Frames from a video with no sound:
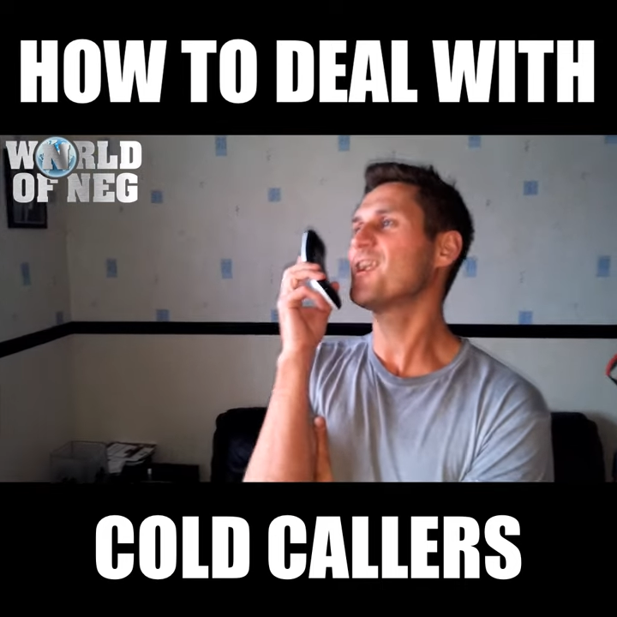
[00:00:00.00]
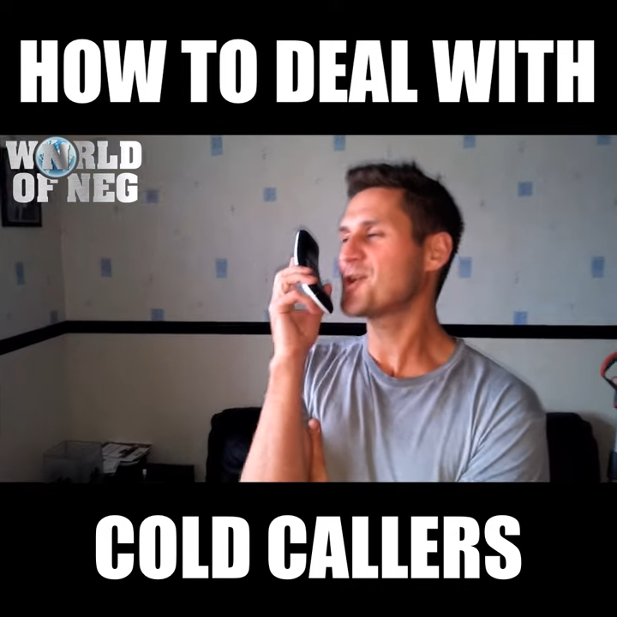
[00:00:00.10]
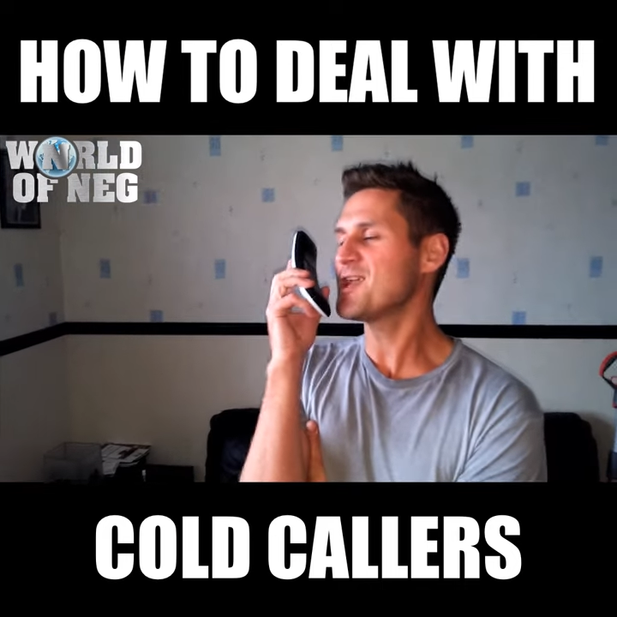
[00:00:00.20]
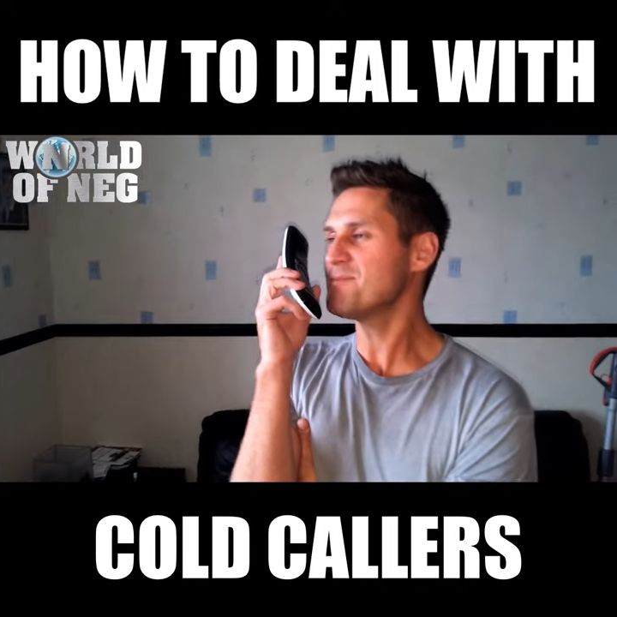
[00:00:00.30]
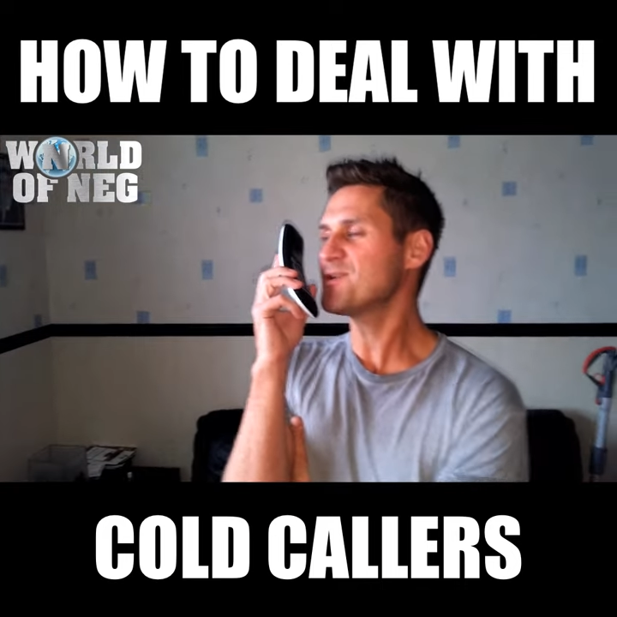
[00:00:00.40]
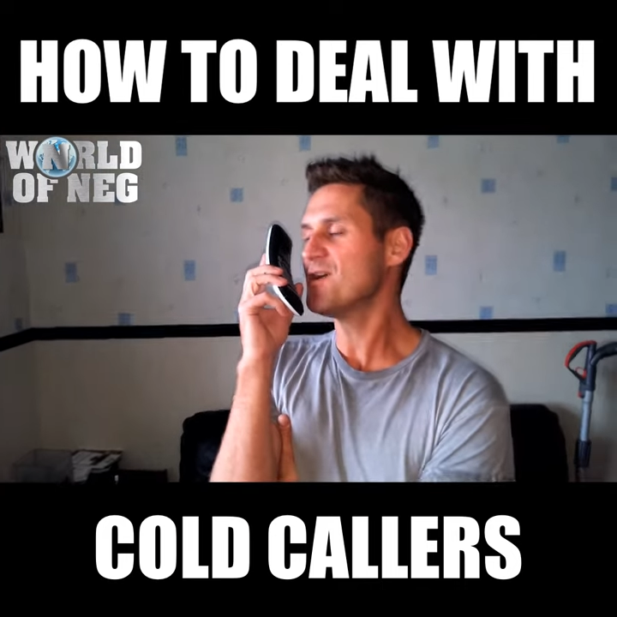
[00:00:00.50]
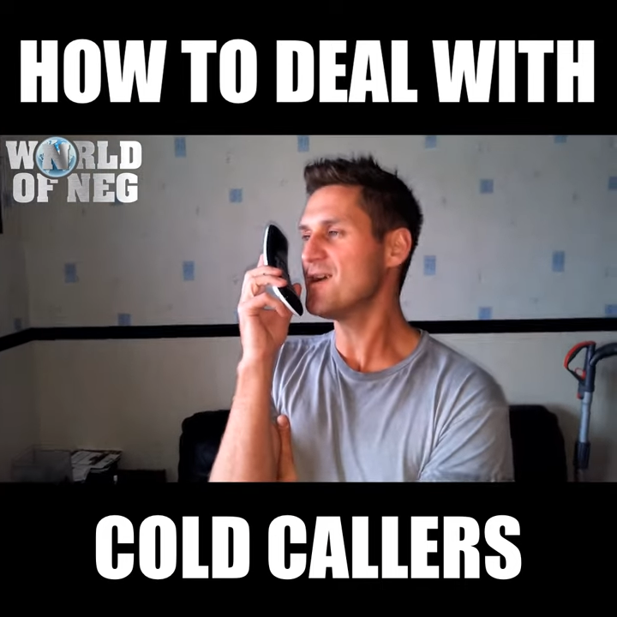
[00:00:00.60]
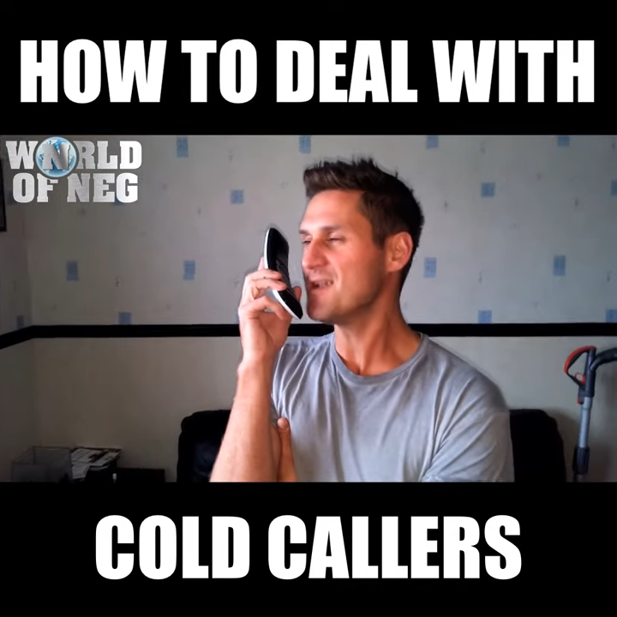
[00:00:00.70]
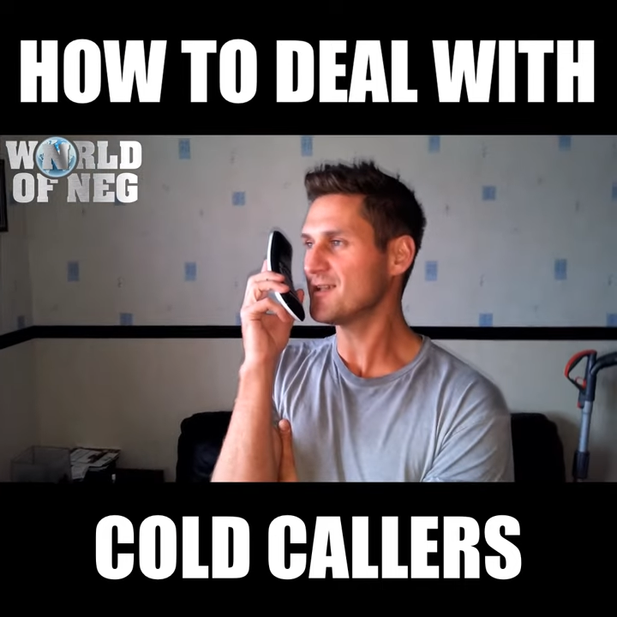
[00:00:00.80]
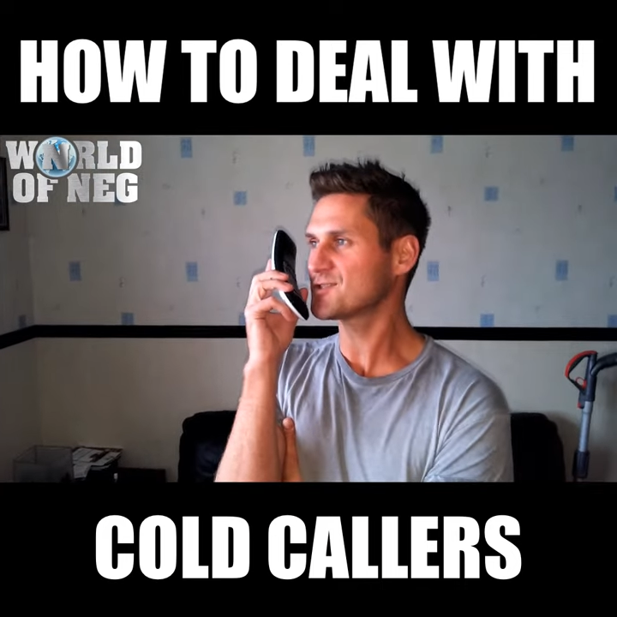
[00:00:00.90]
Keep
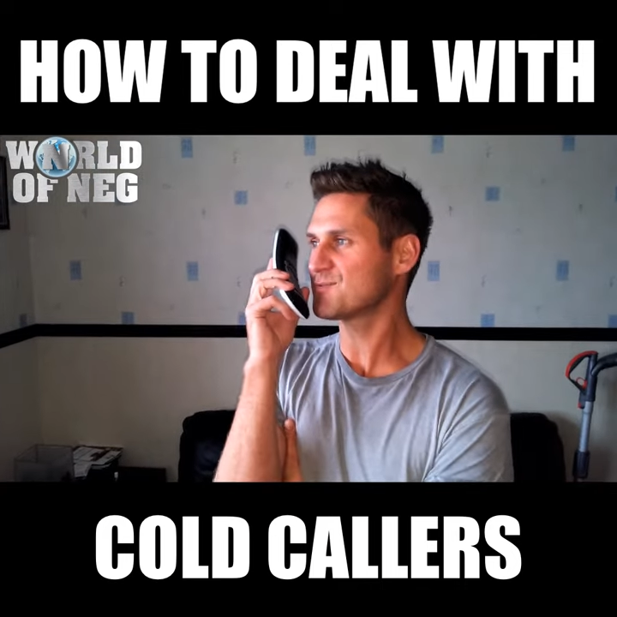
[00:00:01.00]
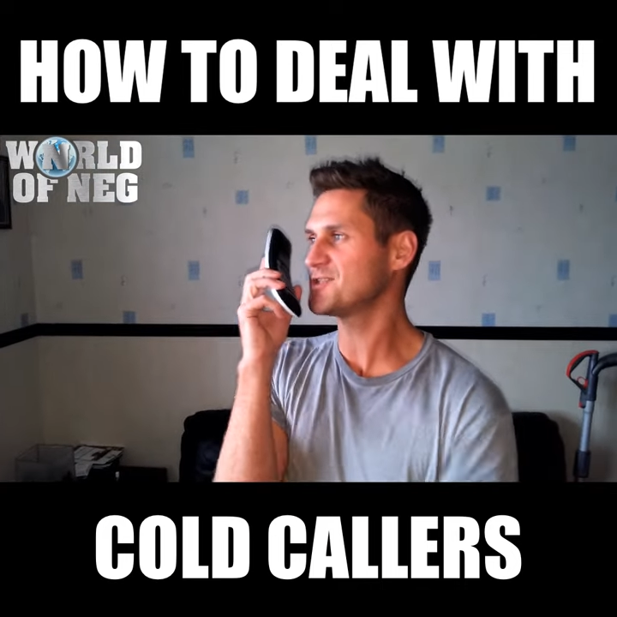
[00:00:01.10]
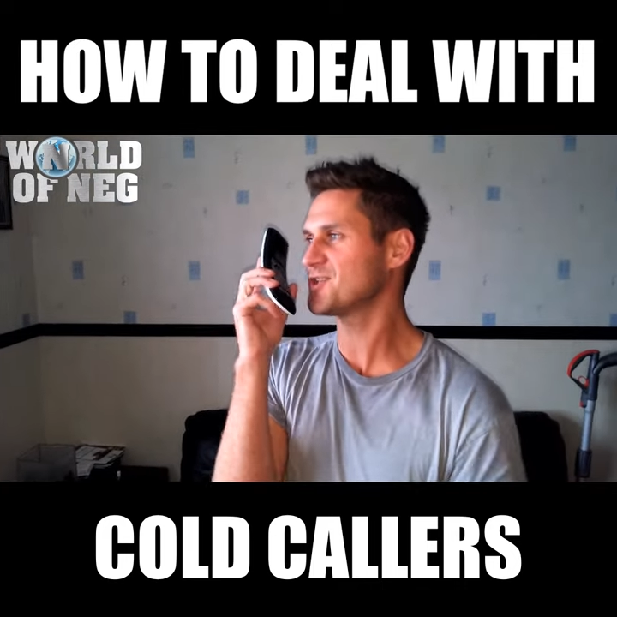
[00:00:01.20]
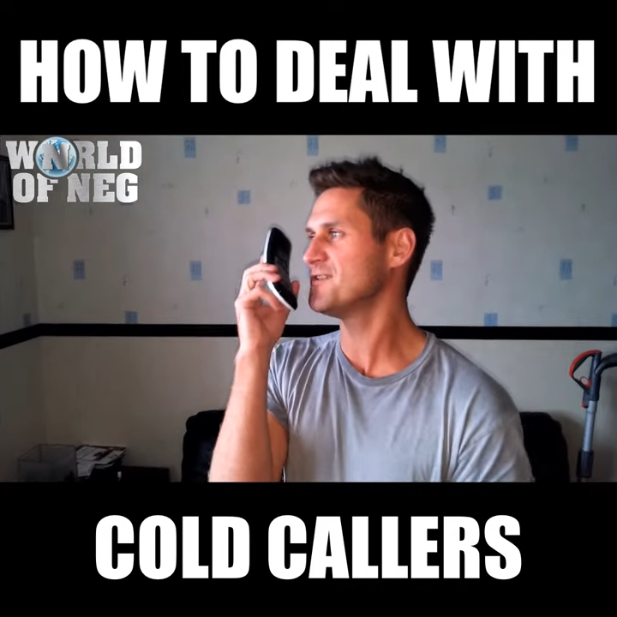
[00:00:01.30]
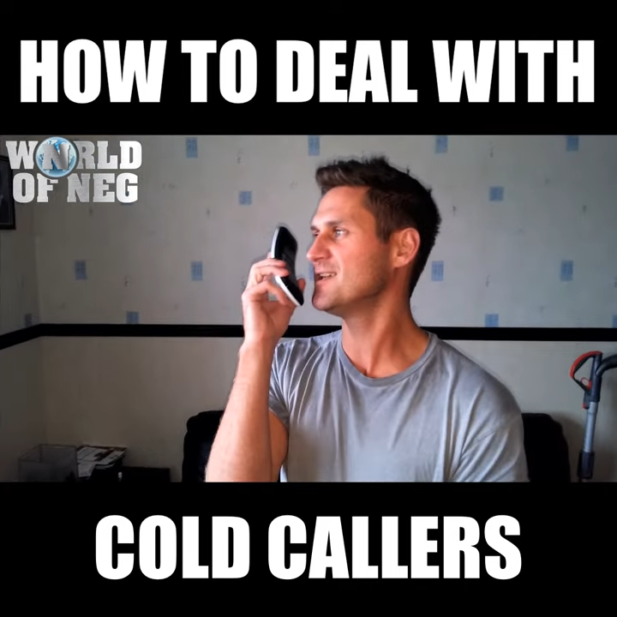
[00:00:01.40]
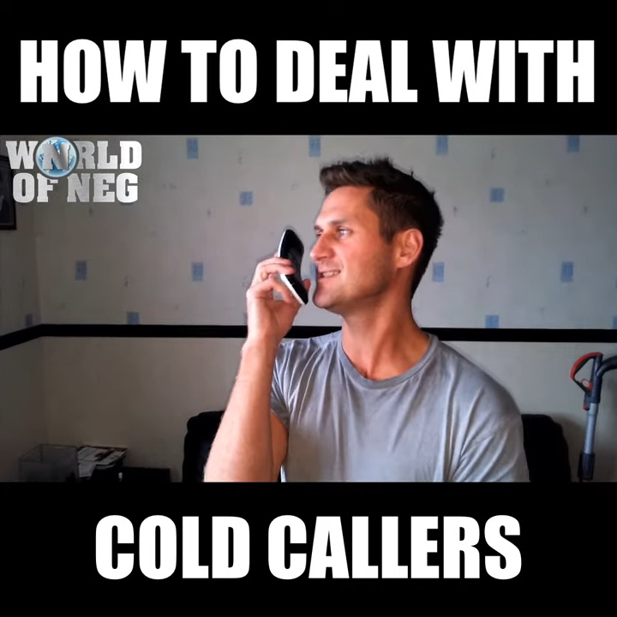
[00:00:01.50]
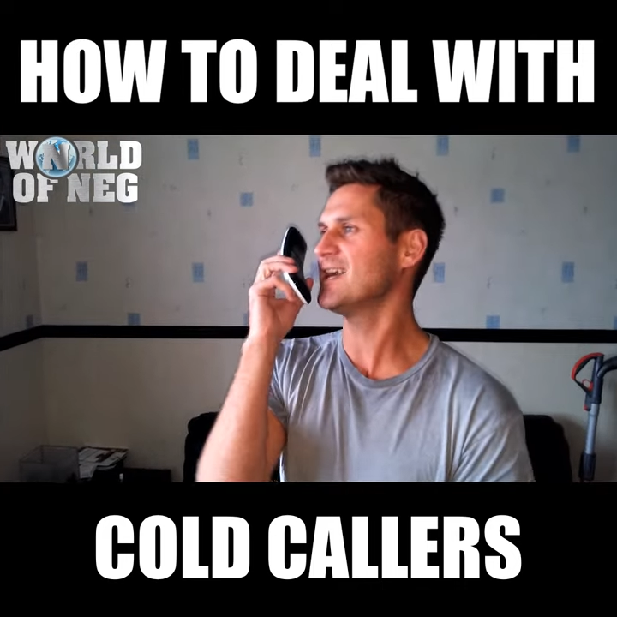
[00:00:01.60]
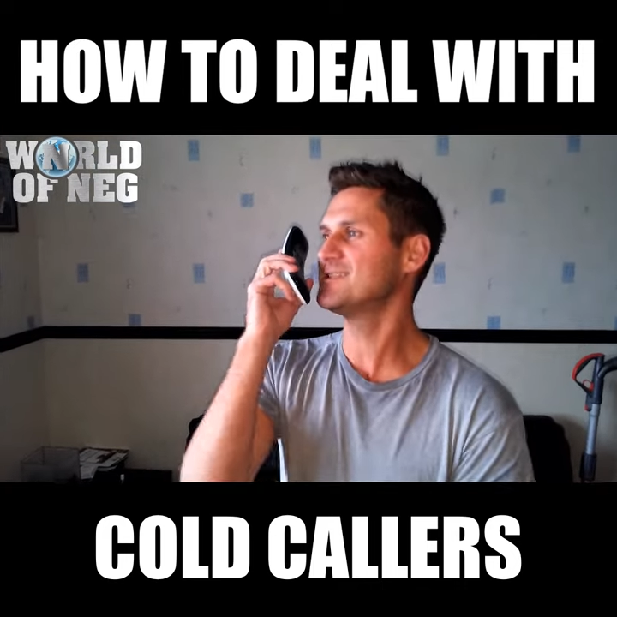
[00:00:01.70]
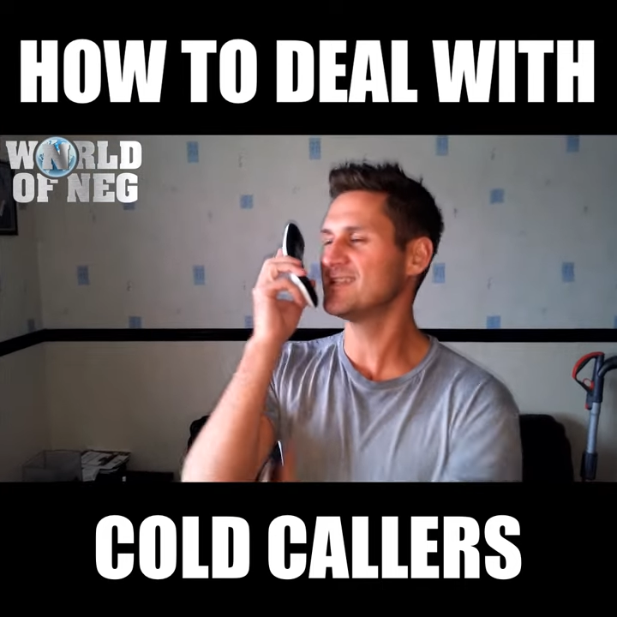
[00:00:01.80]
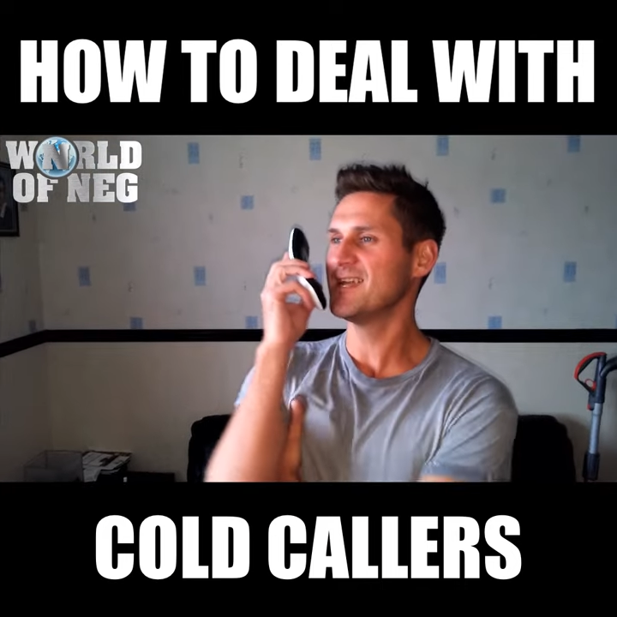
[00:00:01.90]
going, I'll switch on the
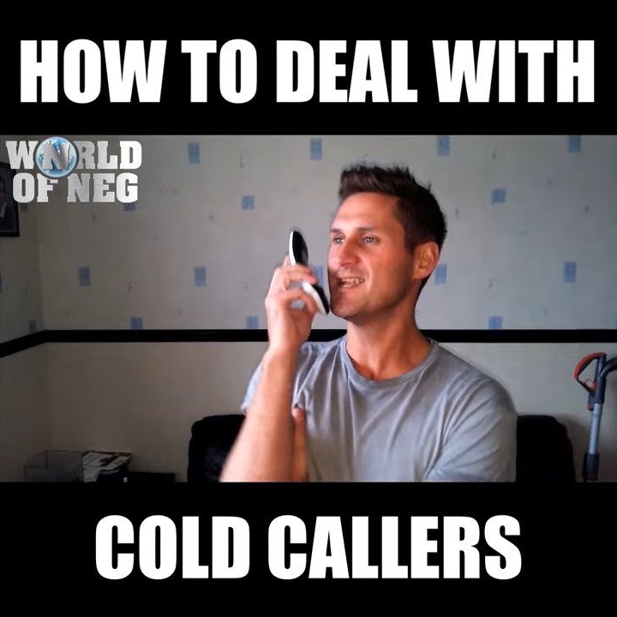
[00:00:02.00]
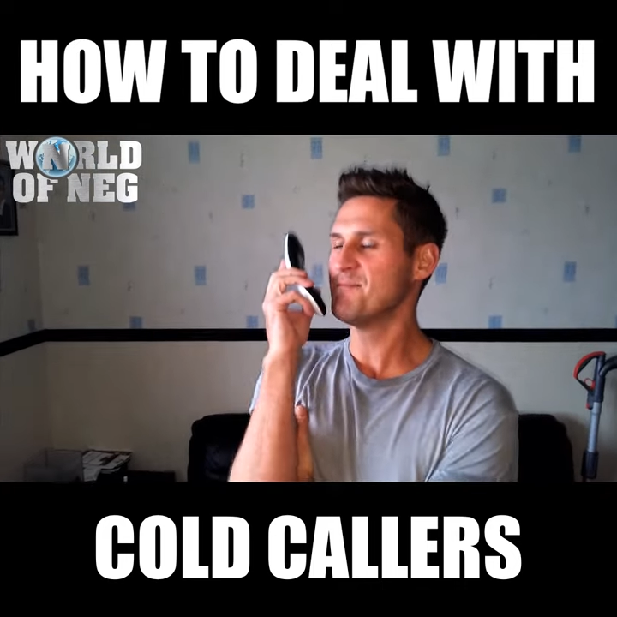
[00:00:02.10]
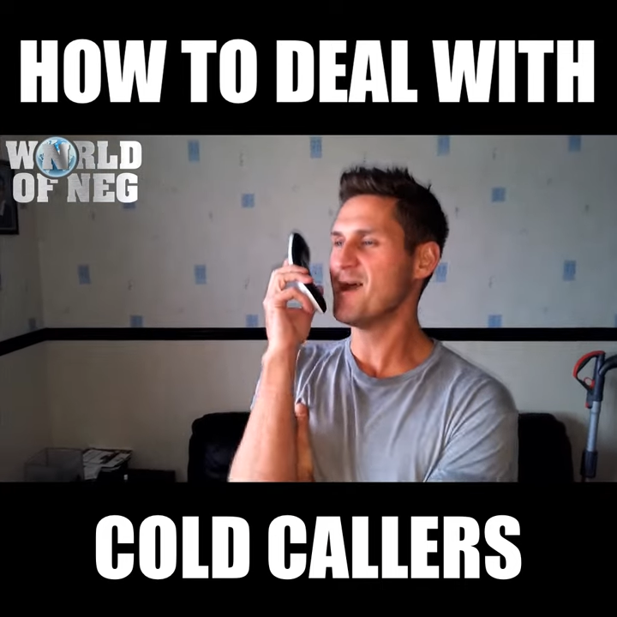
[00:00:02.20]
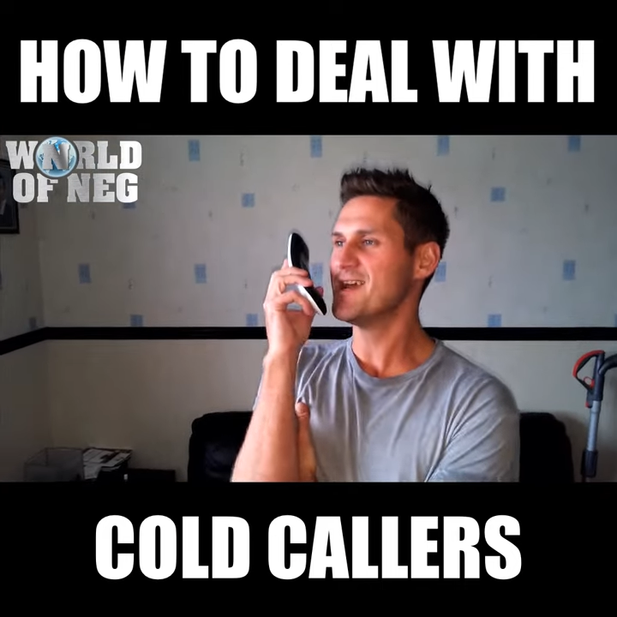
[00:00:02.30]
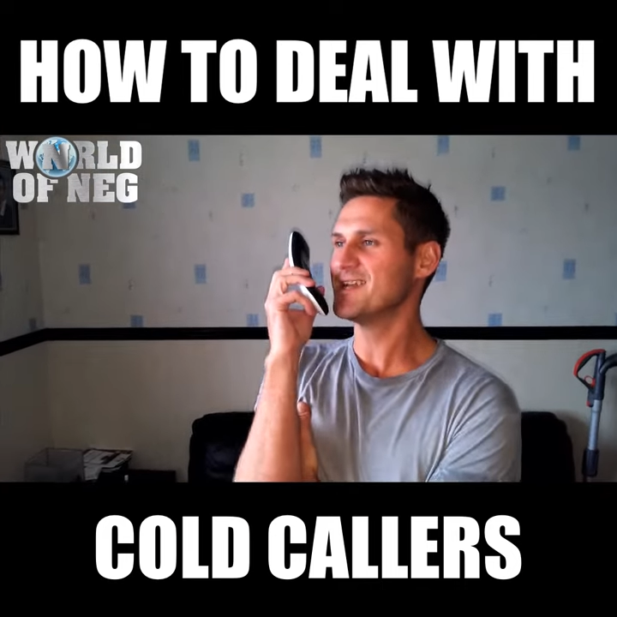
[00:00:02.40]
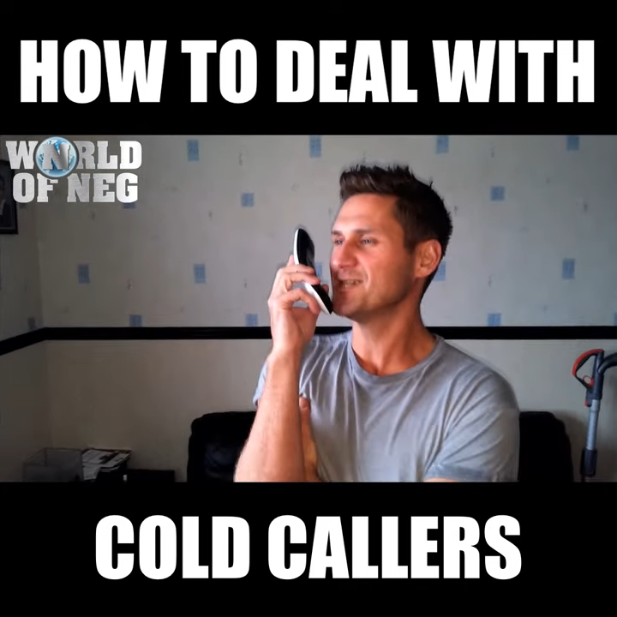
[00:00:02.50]
Dyson in a minute,